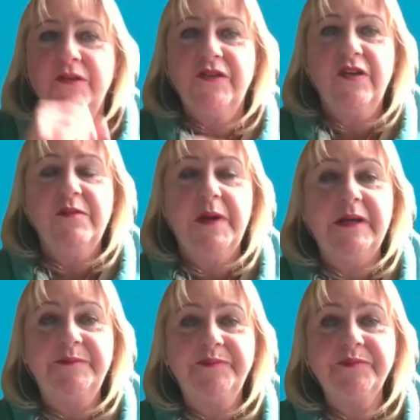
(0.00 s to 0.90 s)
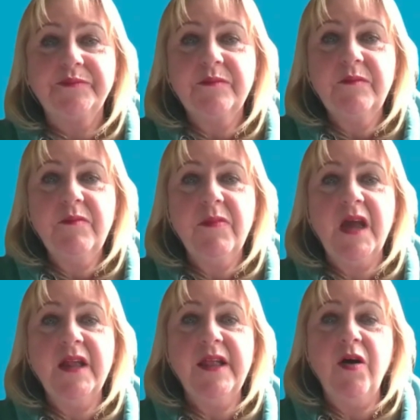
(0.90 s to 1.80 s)
Excuse me.
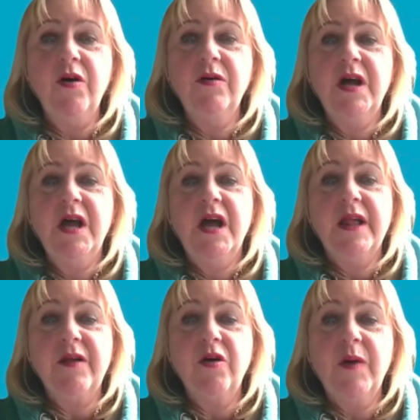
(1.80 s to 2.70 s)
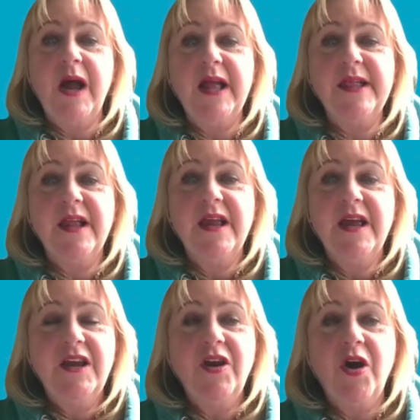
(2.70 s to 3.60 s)
So, as always,
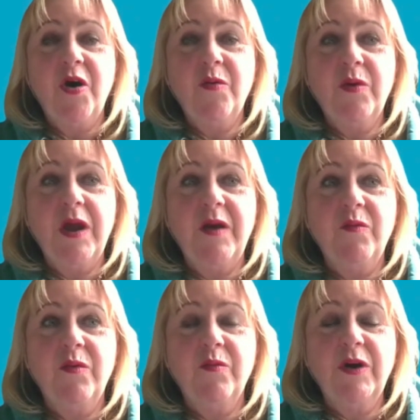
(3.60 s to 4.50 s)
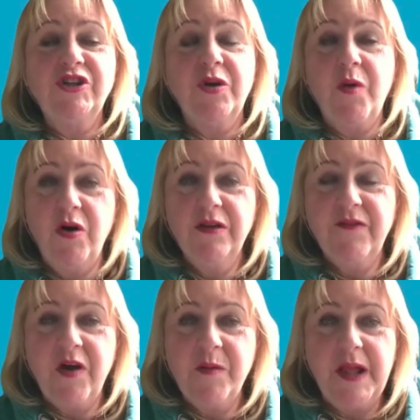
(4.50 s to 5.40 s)
we wish you all
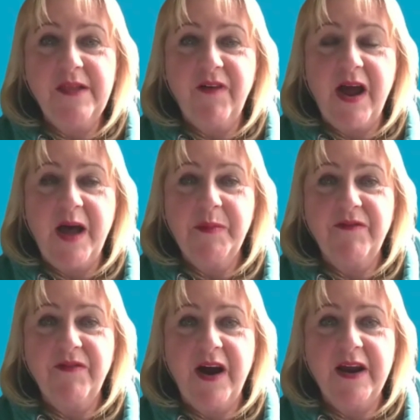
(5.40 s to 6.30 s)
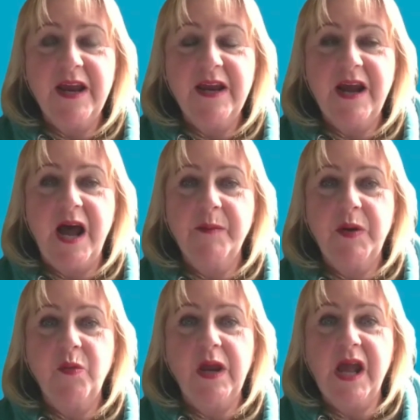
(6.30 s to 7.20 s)
the very best for a happy Friday and a
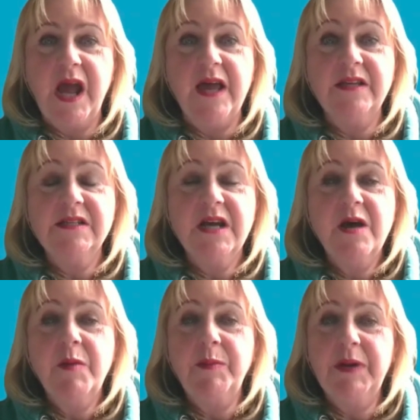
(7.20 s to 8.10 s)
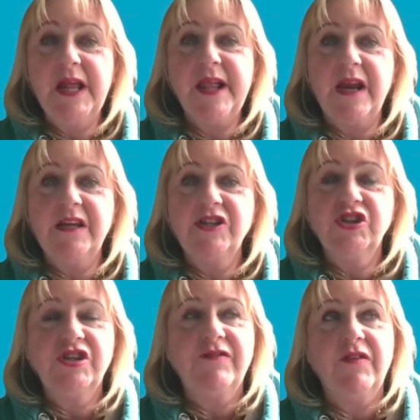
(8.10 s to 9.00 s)
happy weekend. Please get in
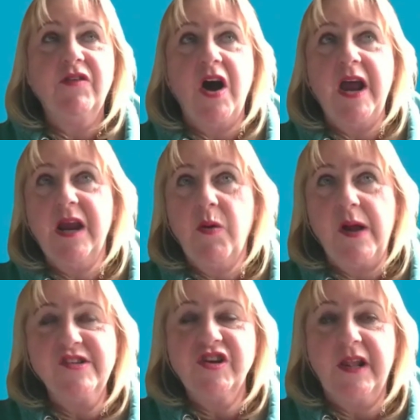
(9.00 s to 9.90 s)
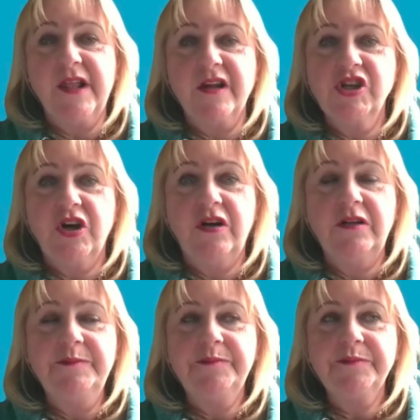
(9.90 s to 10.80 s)
touch if you've got any questions at
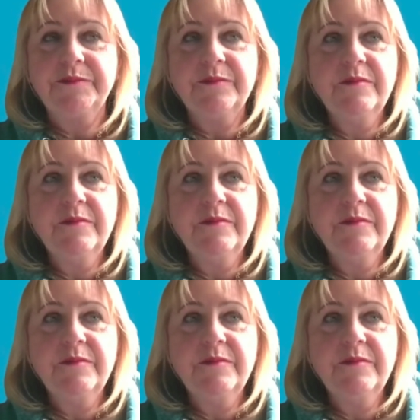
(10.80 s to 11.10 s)
all.